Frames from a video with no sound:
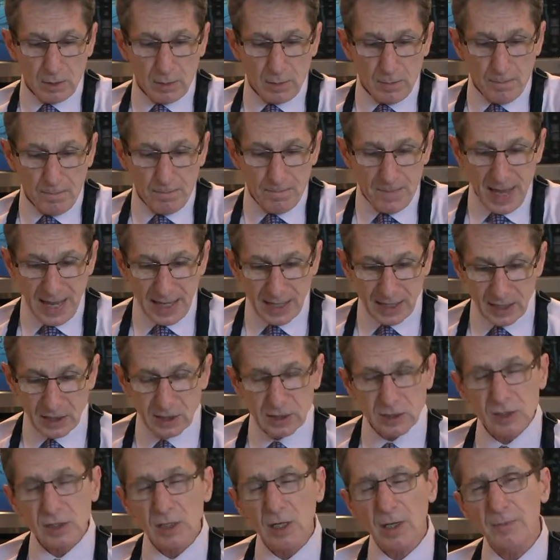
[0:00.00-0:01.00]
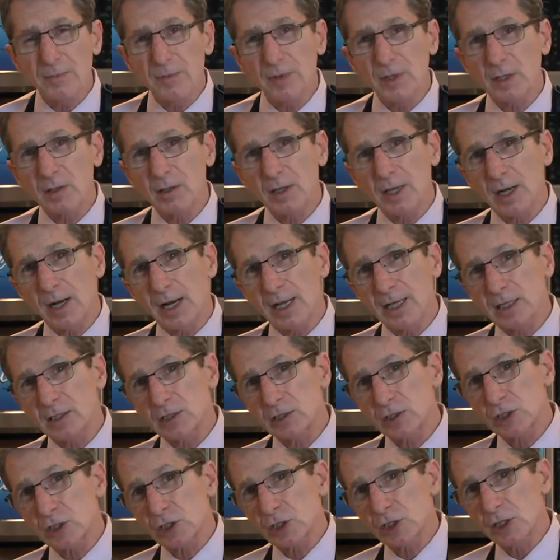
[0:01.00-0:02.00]
making something that I can
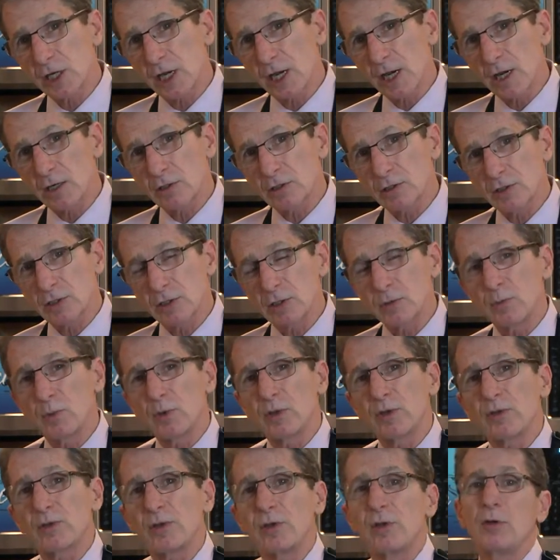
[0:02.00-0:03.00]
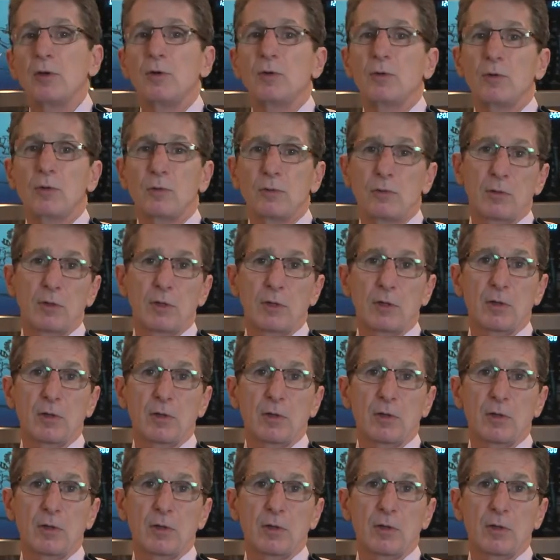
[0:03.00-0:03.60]
share with you